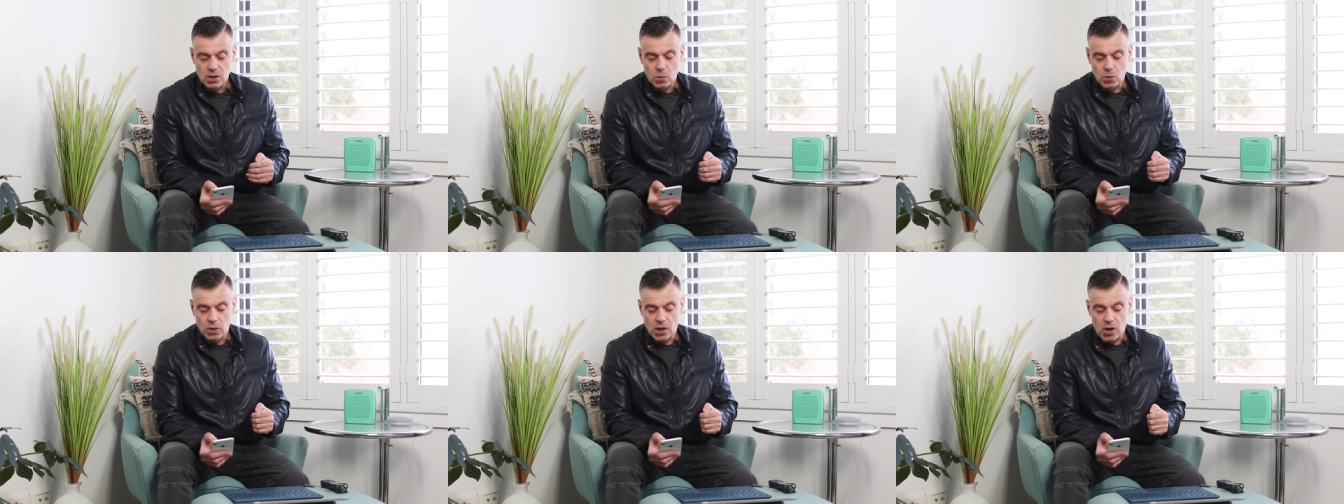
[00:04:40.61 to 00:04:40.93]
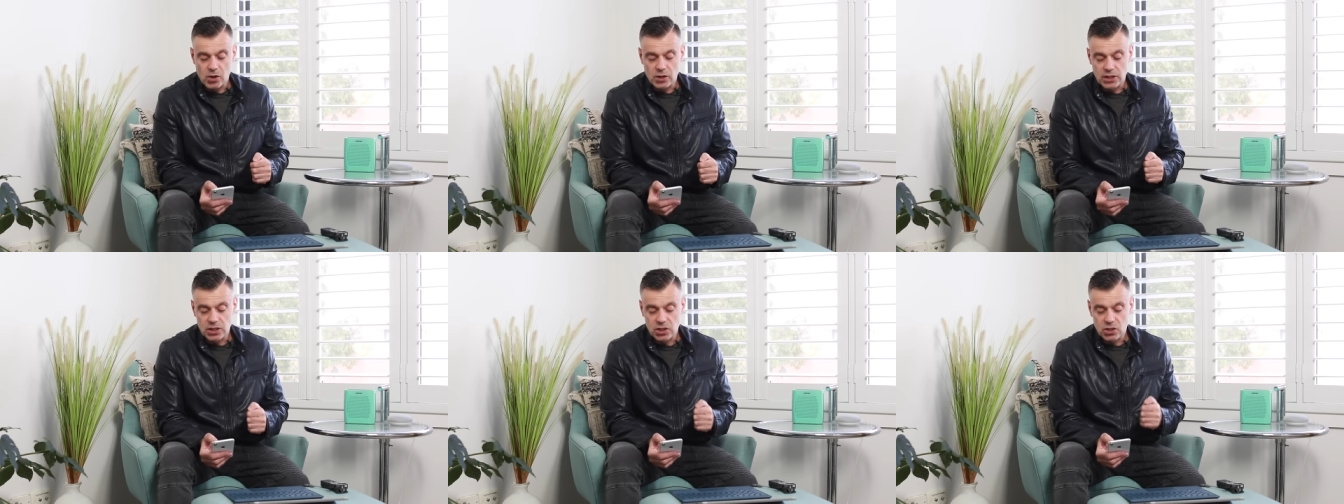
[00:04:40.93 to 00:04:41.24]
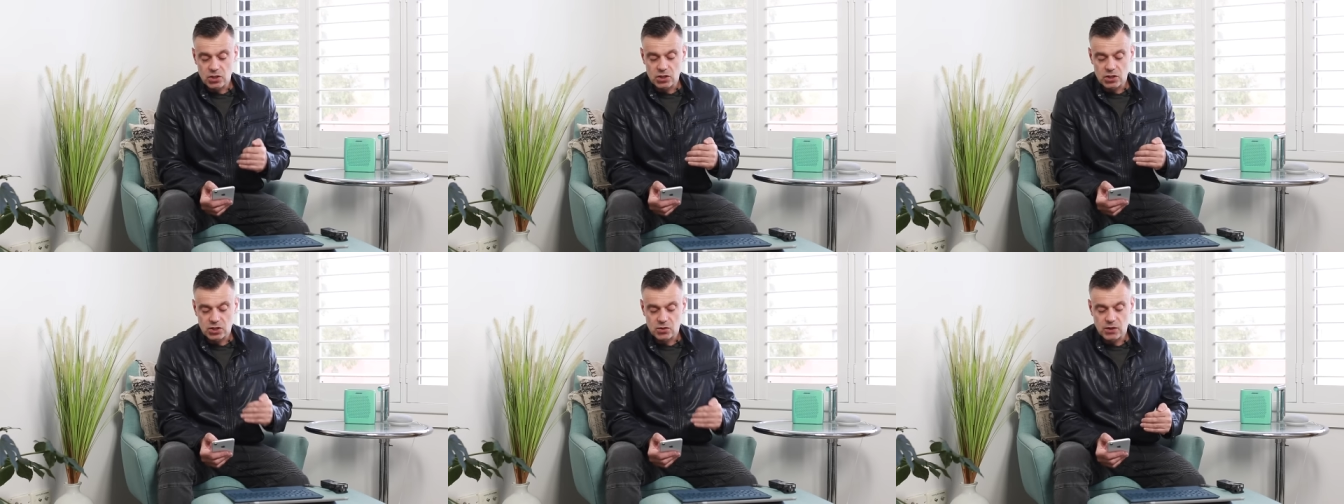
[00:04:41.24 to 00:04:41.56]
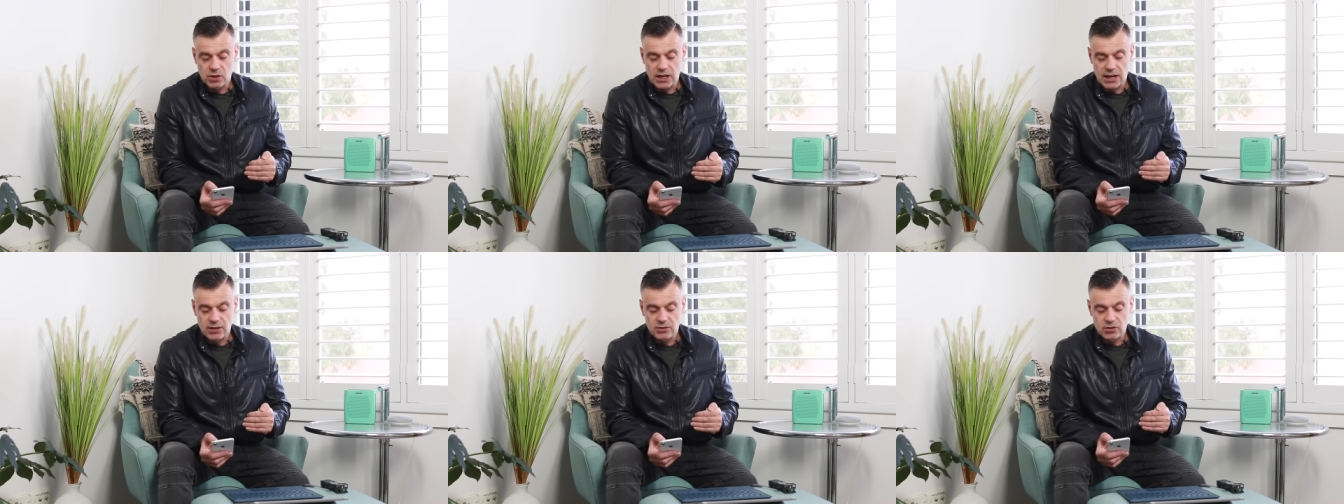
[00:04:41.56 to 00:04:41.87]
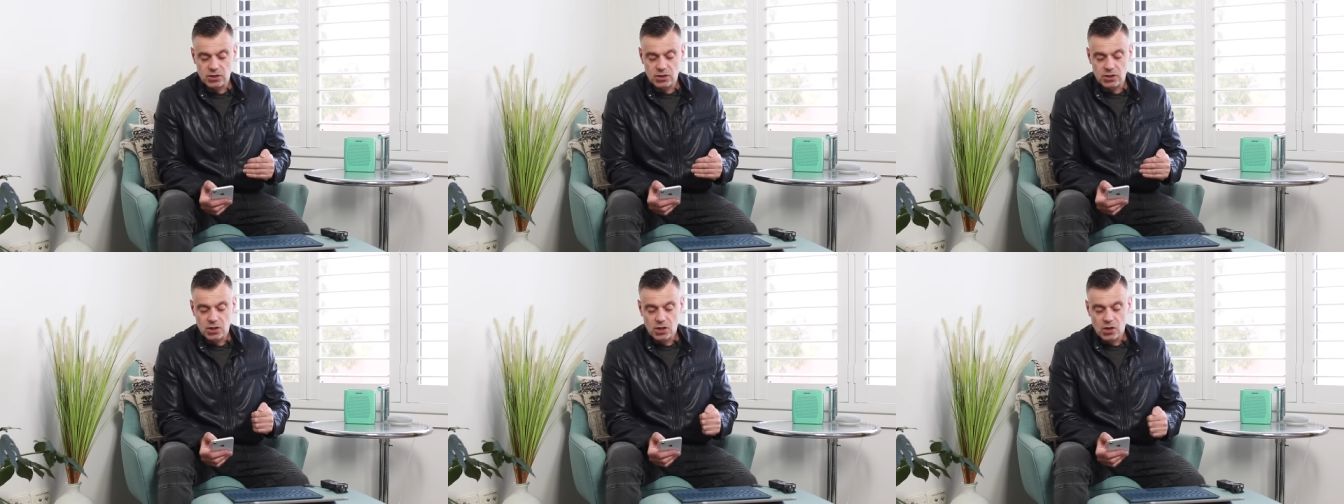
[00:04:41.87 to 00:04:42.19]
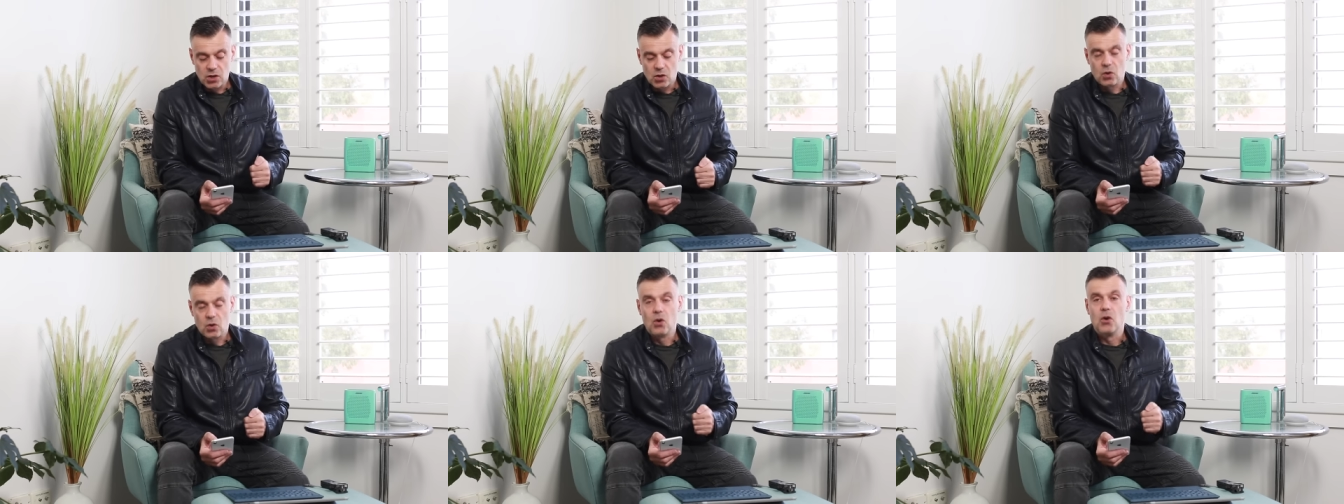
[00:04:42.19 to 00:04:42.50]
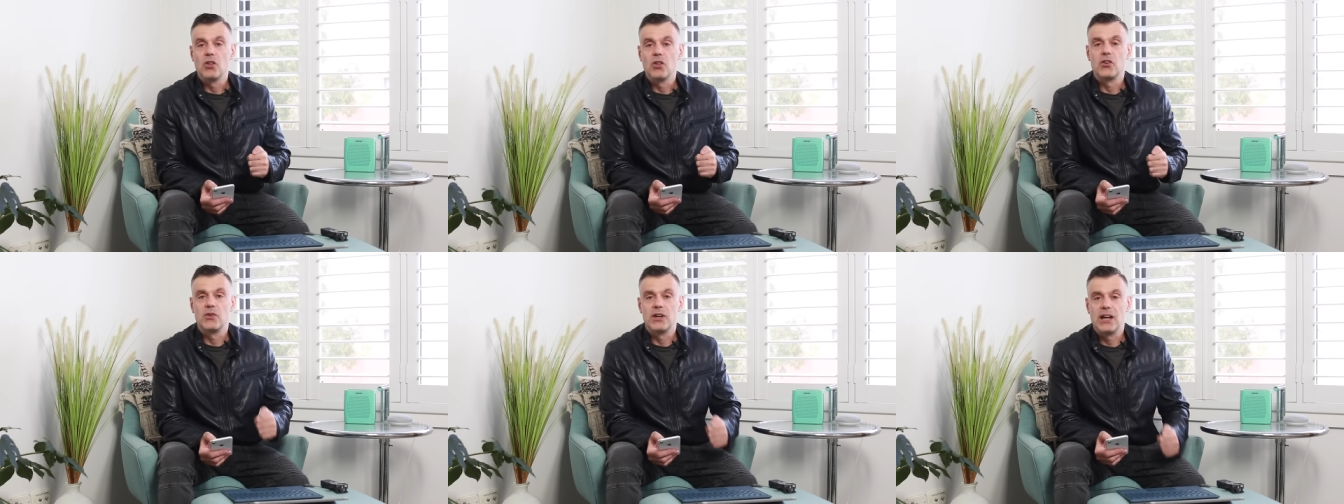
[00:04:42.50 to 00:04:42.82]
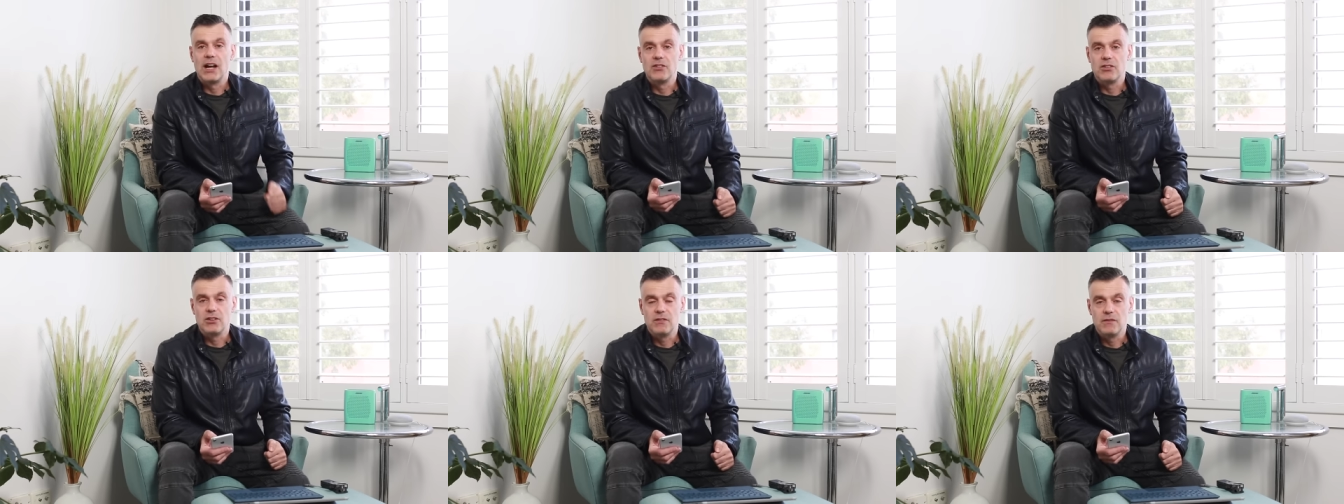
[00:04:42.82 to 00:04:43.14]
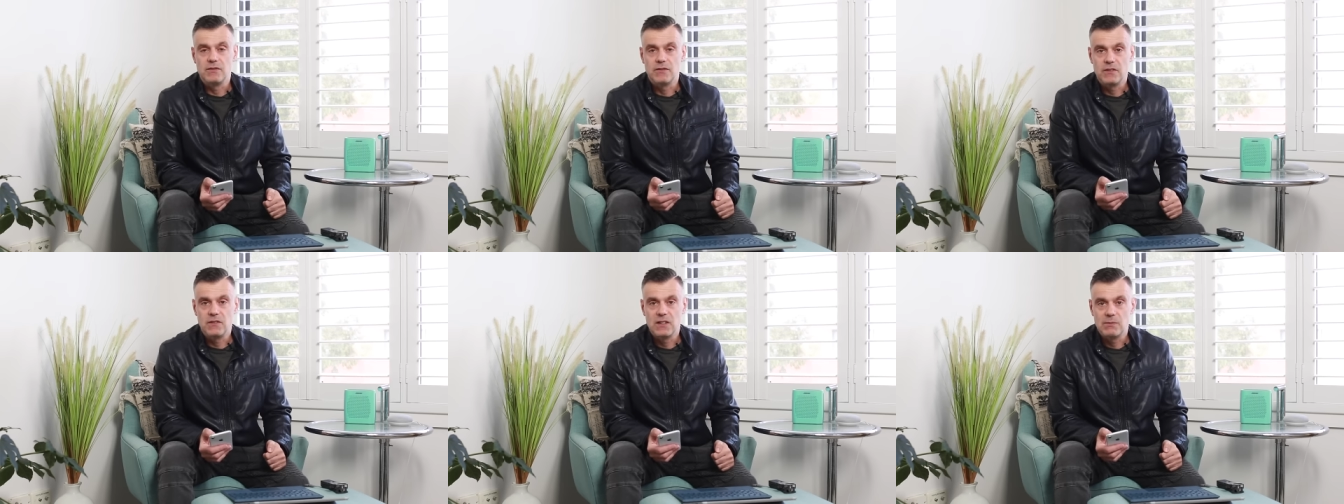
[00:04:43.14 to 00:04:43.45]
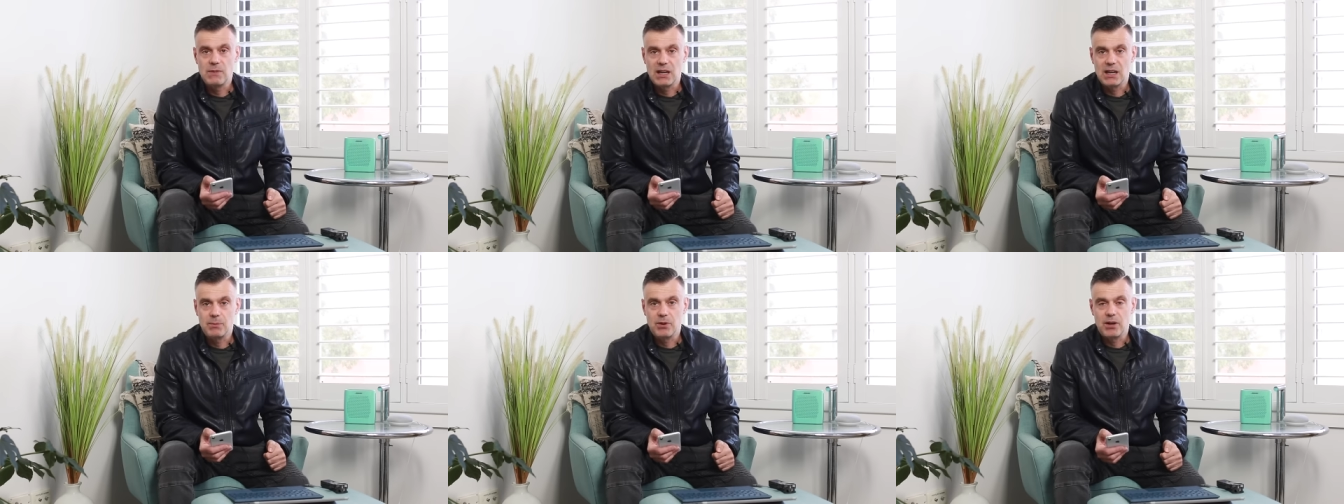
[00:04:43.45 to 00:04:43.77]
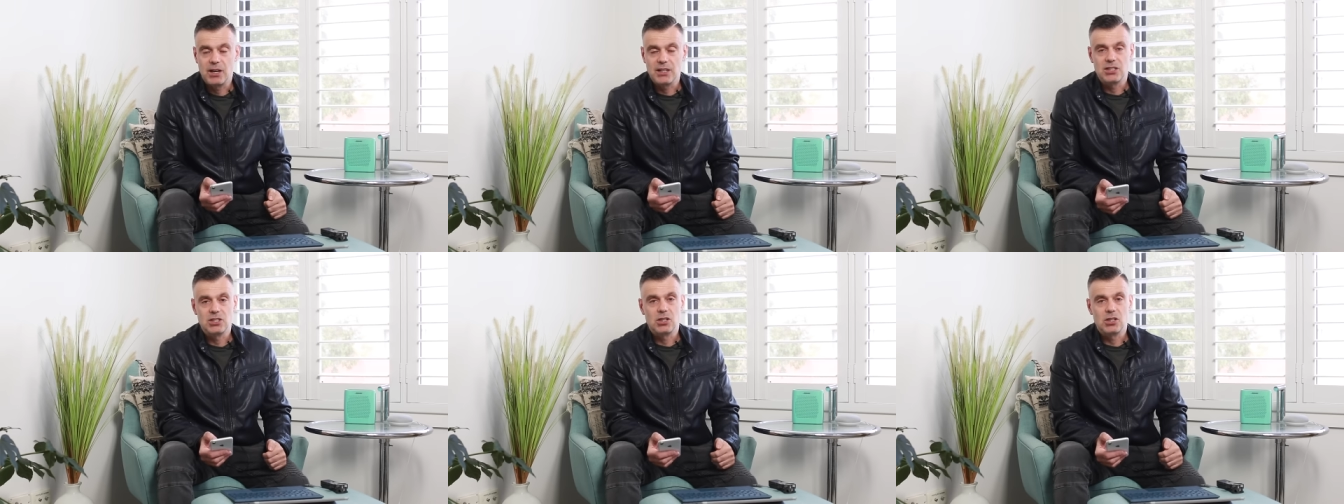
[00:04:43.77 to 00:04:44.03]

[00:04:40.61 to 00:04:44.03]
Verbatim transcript: will only use 300 or 350 megabytes.